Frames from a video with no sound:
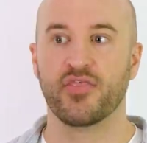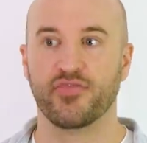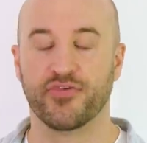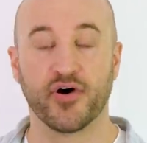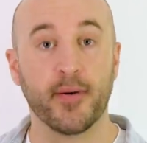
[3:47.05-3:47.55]

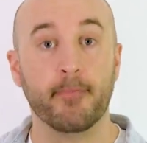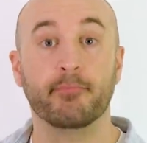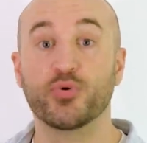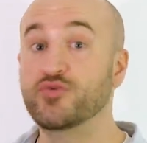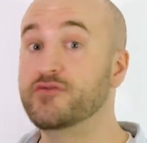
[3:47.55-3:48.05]
The
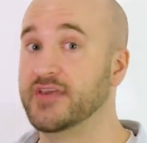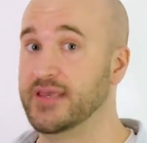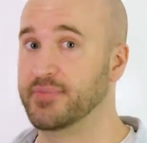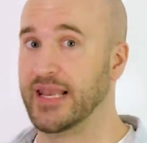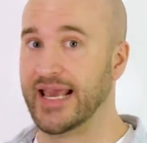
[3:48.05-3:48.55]

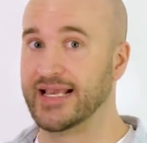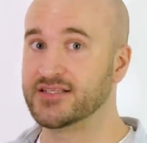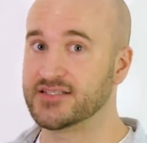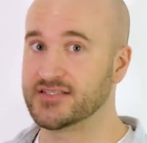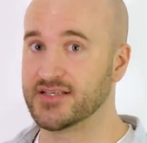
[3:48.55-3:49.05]
movie
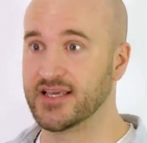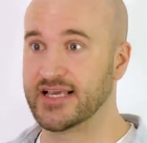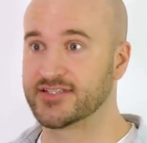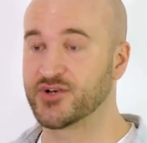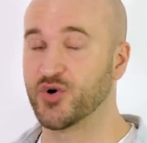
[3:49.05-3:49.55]
place
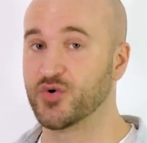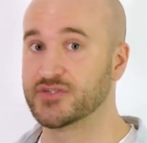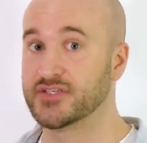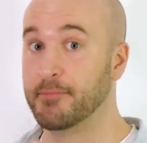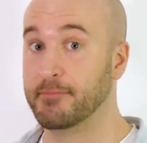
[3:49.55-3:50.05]
is
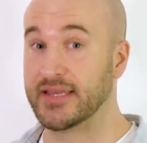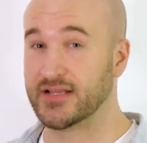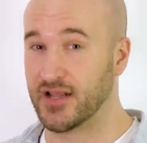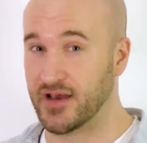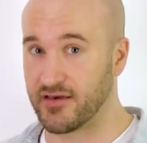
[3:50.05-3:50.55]
called
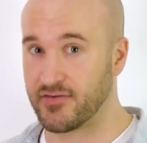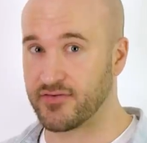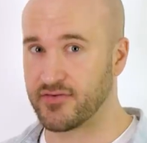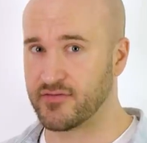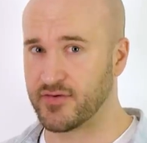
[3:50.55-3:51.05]

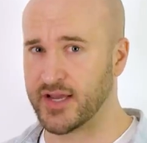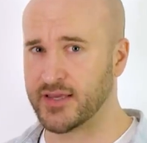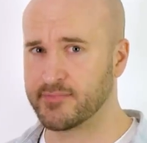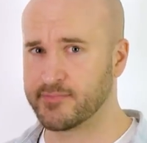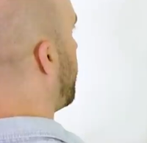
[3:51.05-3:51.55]
Middle-earth, right?